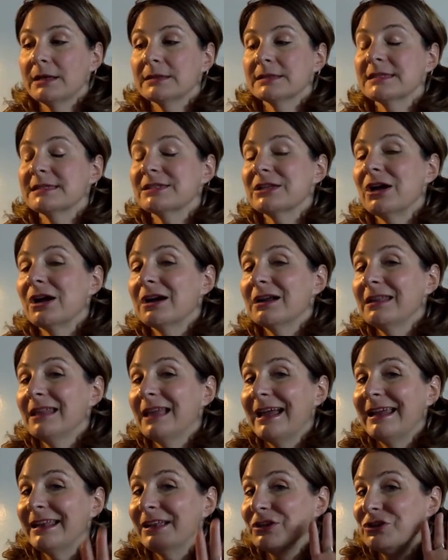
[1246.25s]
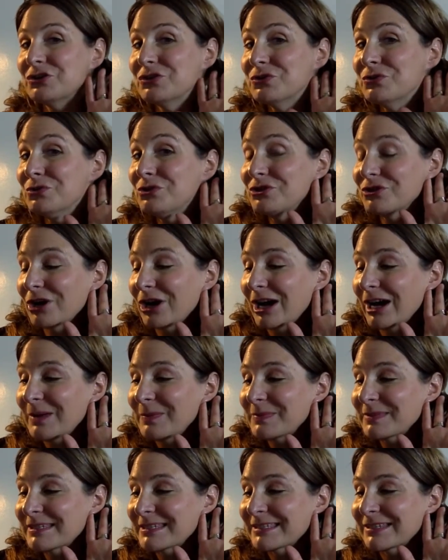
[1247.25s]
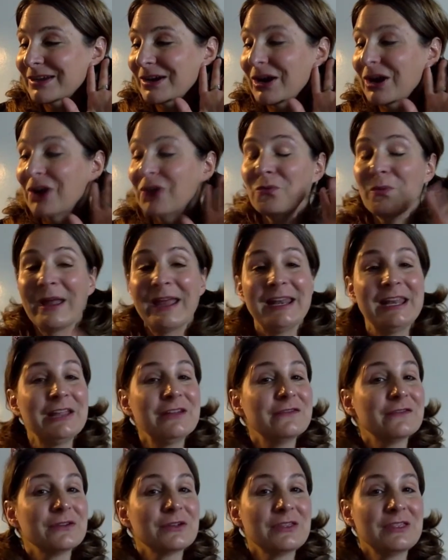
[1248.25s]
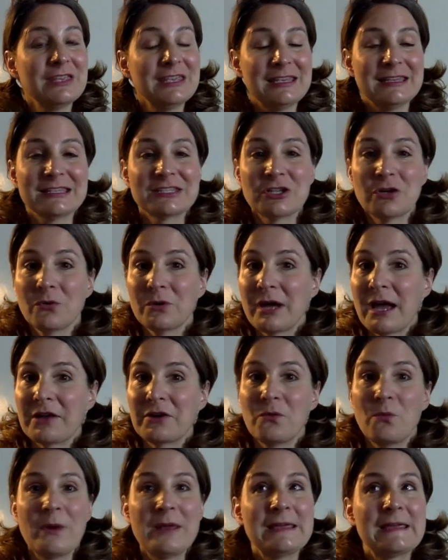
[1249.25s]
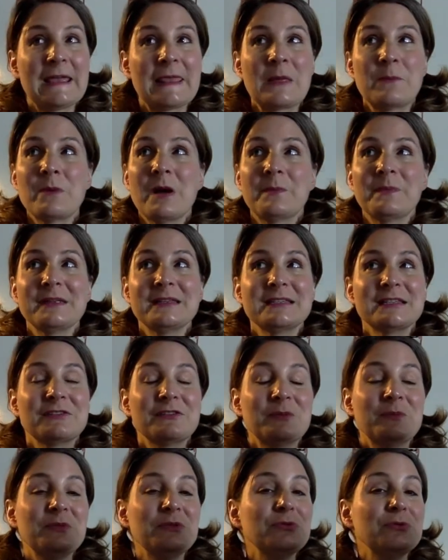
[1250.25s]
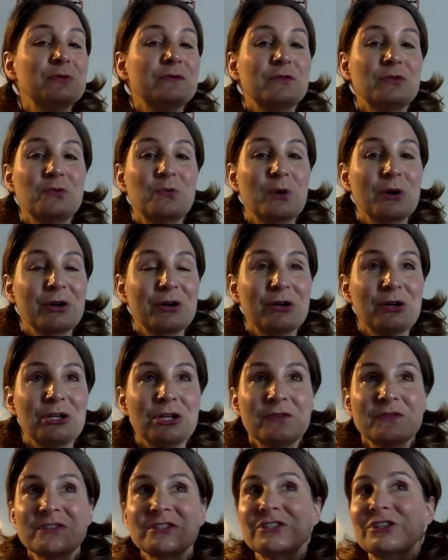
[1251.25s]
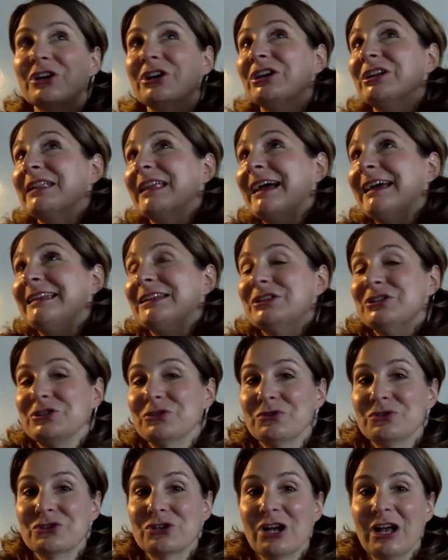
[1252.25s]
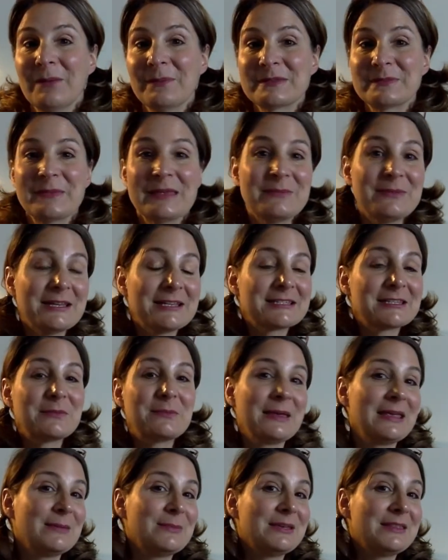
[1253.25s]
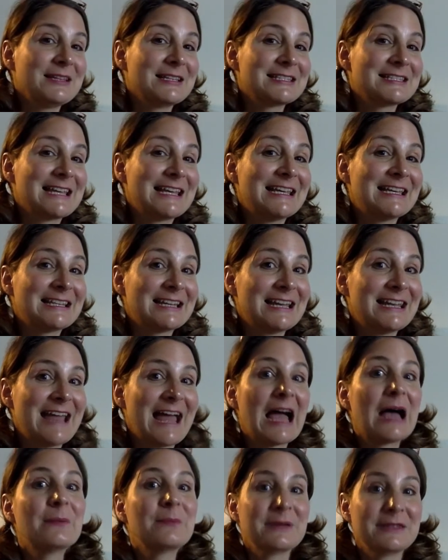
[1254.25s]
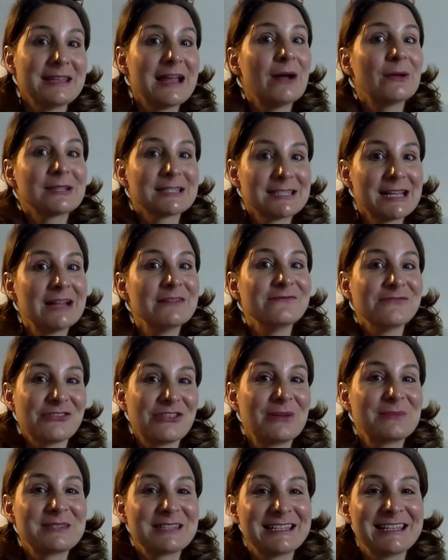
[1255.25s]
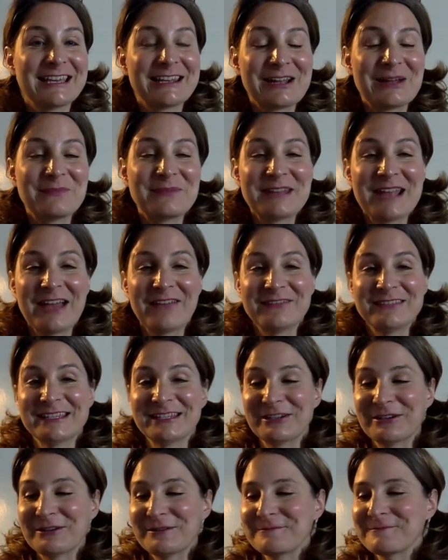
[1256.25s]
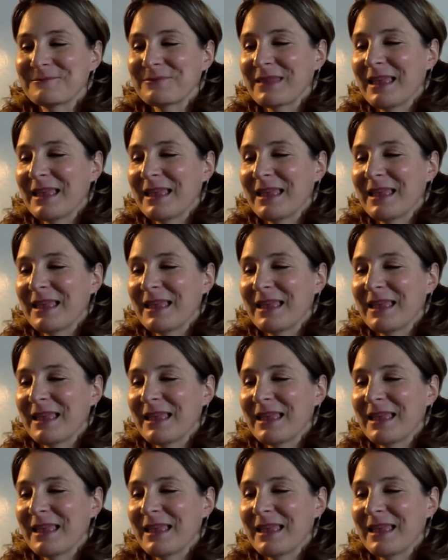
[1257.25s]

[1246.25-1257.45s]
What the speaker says: Starlight and dewdrops are waiting for thee. So we're kind of waking them up into the beautiful world of starlight and dewdrops. Maybe it's a baby that's taken a nap and now it's time for them to get up and have dinner.